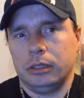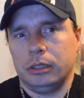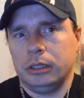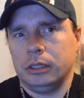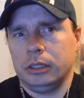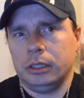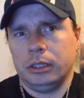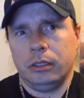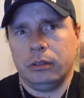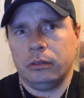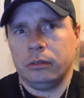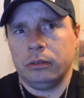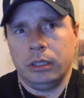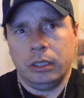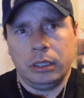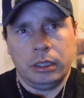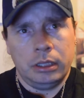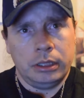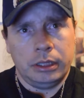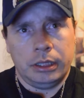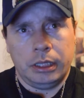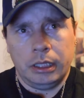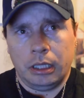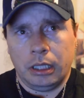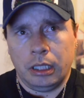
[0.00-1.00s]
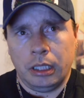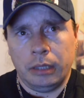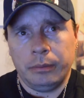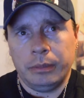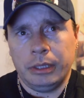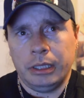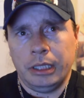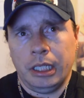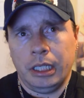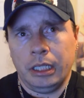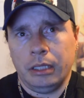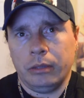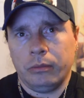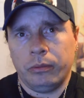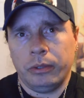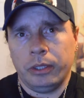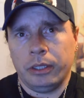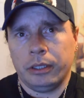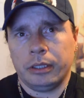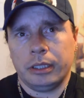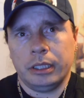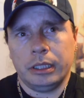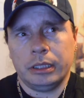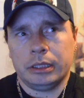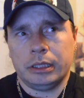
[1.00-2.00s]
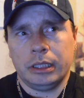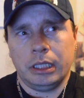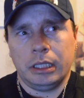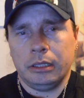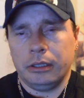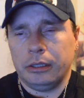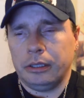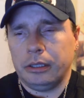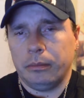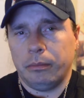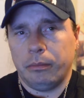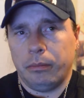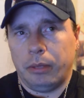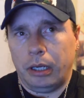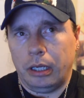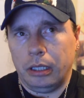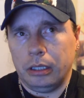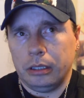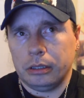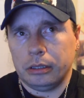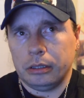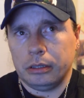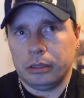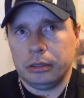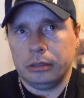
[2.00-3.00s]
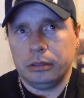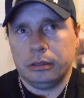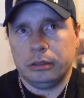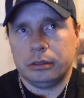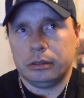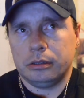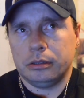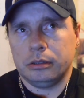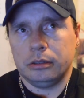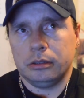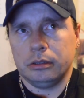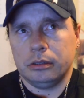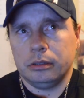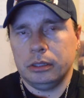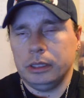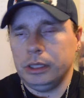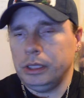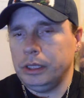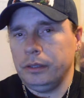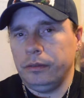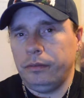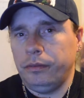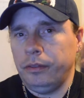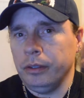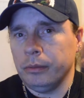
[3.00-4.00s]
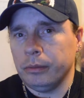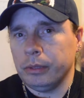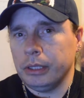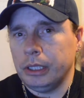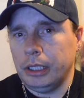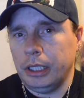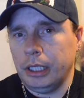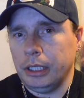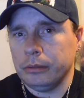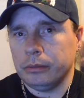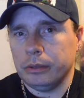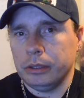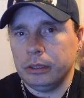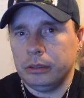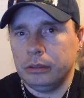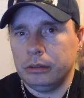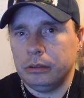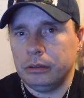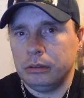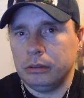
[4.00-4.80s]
So to eliminate that weirdness, not even bother to film another one.